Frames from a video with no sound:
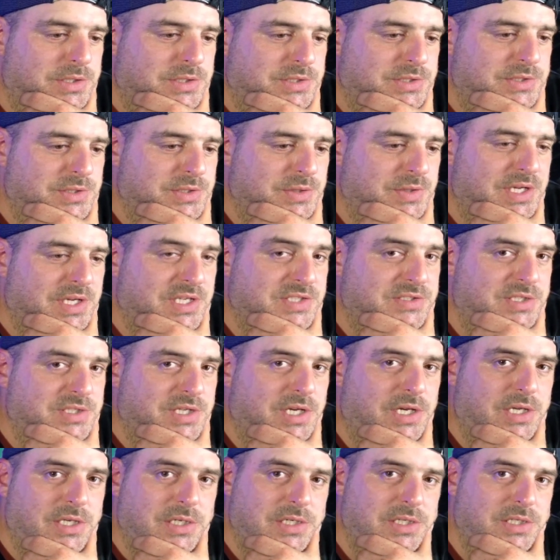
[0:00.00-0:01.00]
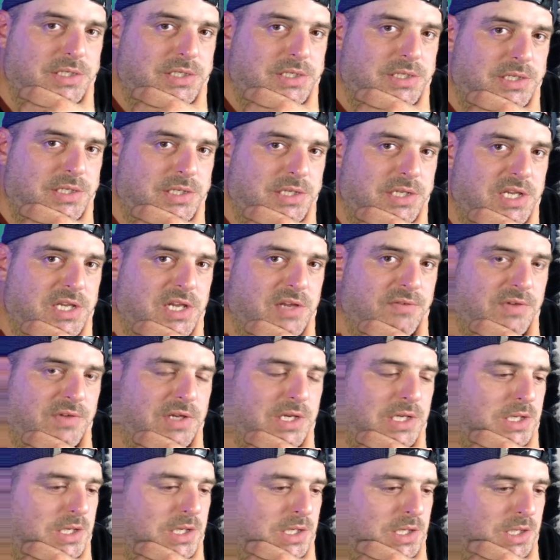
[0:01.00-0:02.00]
So that's kind of nifty.